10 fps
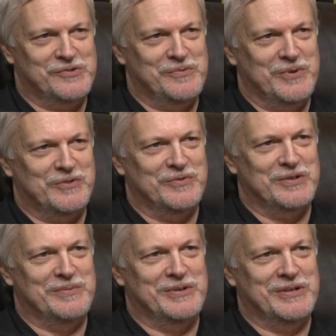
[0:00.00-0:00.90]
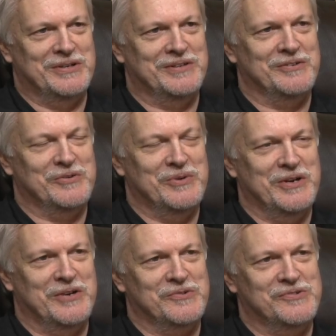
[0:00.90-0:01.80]
so much for coming on The
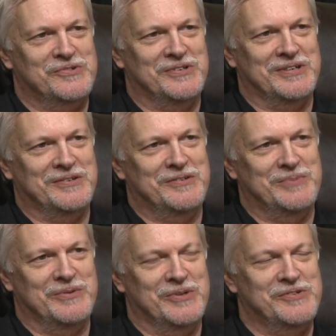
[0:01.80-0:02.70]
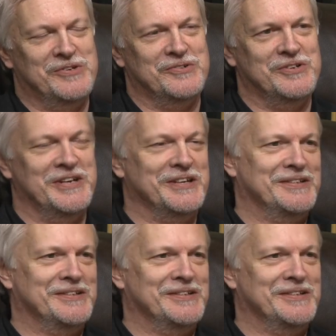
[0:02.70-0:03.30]
Creators uh, to be with us here today.